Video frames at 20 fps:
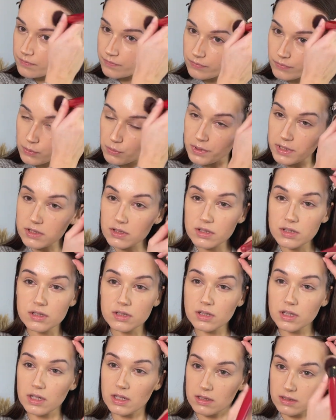which
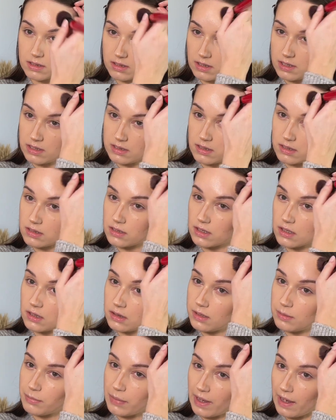isn't necessarily
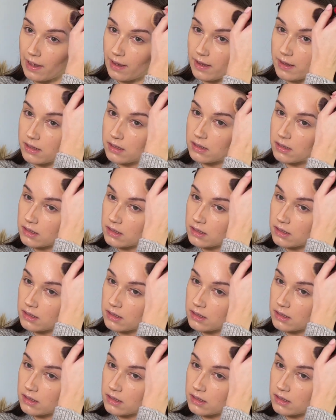bad.